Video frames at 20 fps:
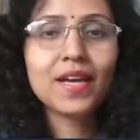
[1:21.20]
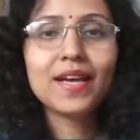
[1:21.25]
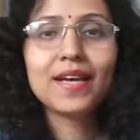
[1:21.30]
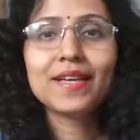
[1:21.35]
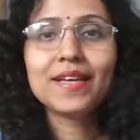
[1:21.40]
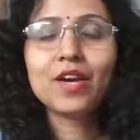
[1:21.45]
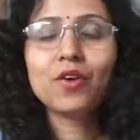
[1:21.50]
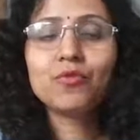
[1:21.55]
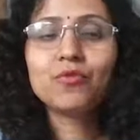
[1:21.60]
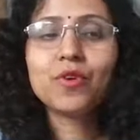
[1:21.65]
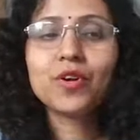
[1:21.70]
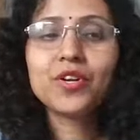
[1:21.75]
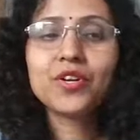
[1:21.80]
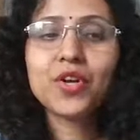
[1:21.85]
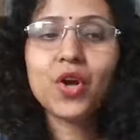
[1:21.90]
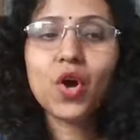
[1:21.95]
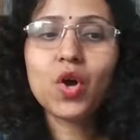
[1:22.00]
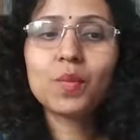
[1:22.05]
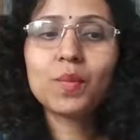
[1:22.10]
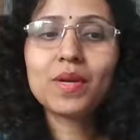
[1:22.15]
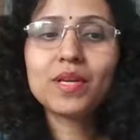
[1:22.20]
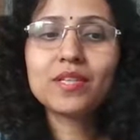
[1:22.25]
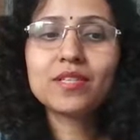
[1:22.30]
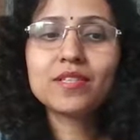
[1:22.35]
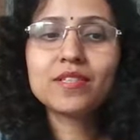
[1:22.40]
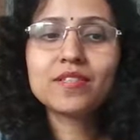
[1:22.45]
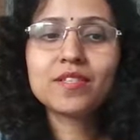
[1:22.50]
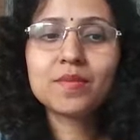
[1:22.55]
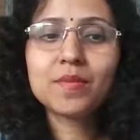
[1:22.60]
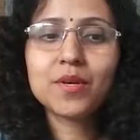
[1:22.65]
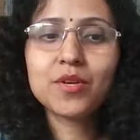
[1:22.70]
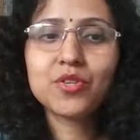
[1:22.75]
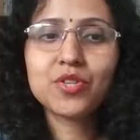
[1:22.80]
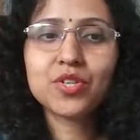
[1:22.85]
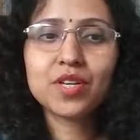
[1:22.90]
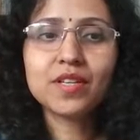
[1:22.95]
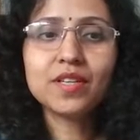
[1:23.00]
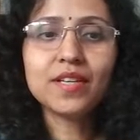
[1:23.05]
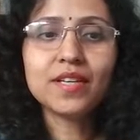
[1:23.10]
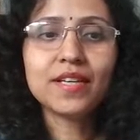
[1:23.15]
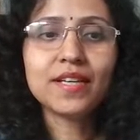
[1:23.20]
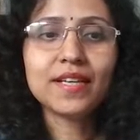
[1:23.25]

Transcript: Now for normal distribution,